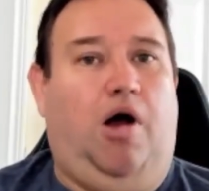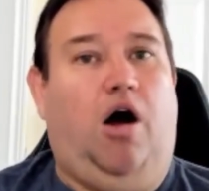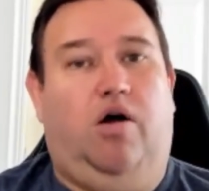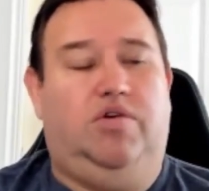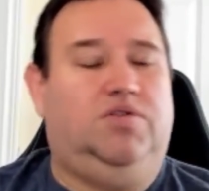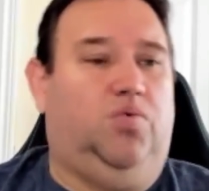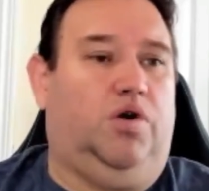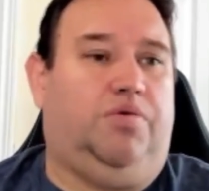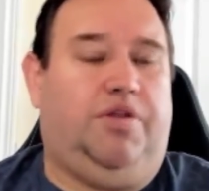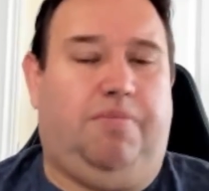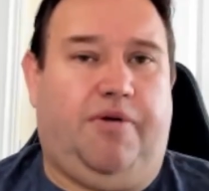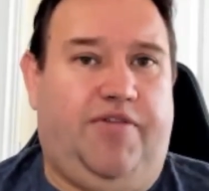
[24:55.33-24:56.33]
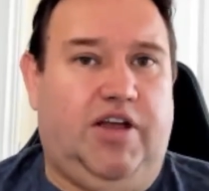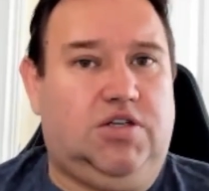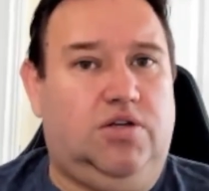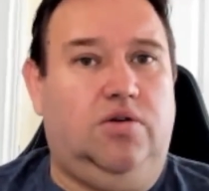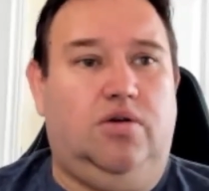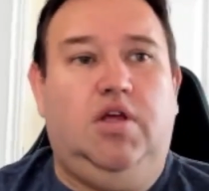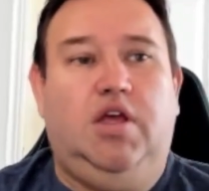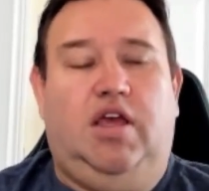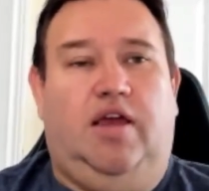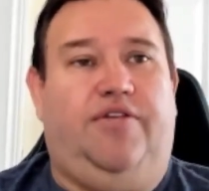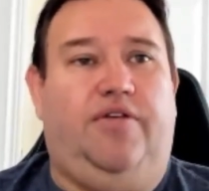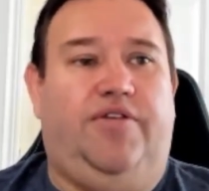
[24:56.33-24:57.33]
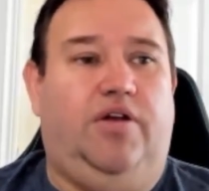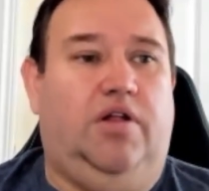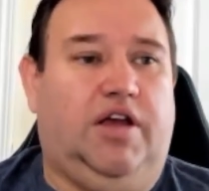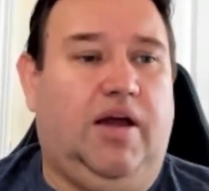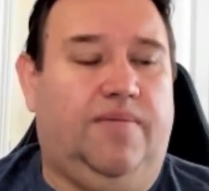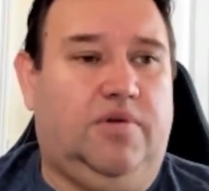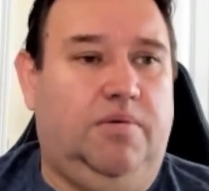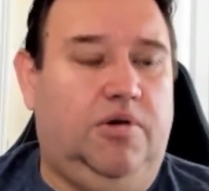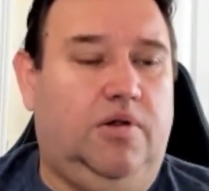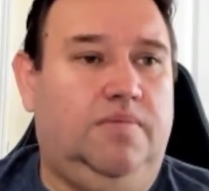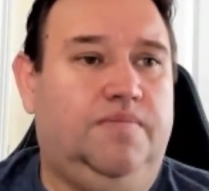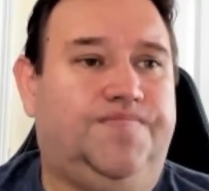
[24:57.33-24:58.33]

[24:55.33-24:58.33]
Always work with a professional if you feel uncomfortable.